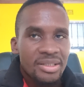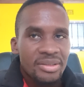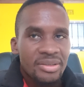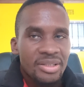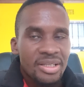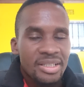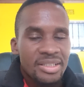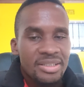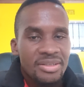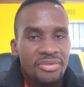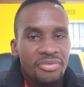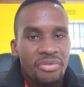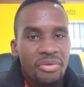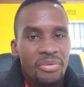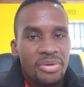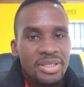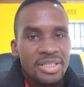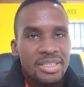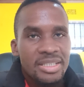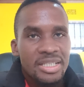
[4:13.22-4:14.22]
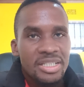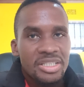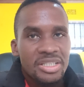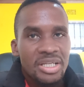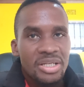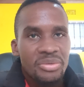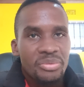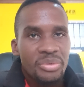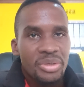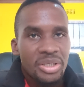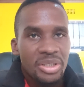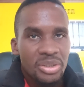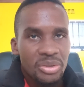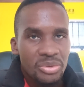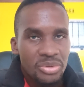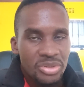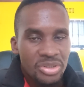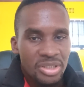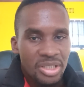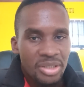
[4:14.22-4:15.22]
there's a forward slash that we
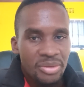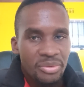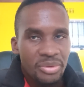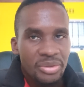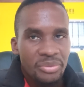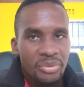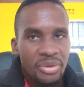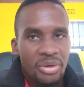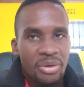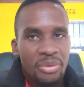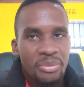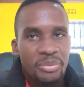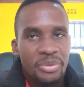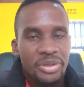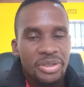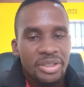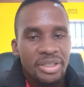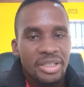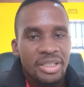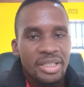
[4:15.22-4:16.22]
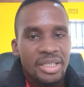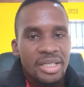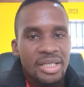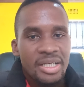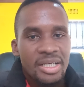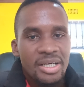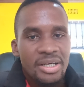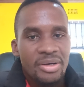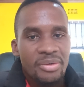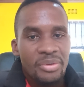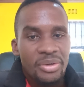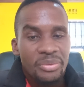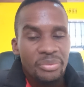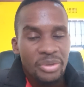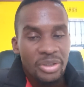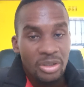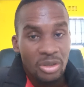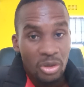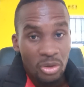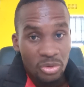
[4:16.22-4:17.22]
use now when we open. When we
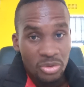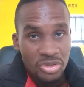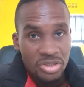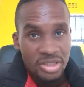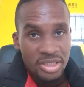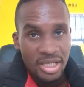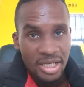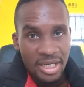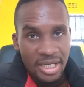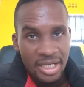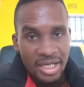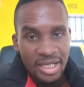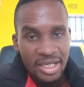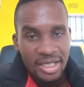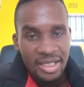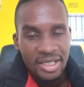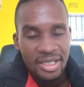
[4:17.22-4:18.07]
close the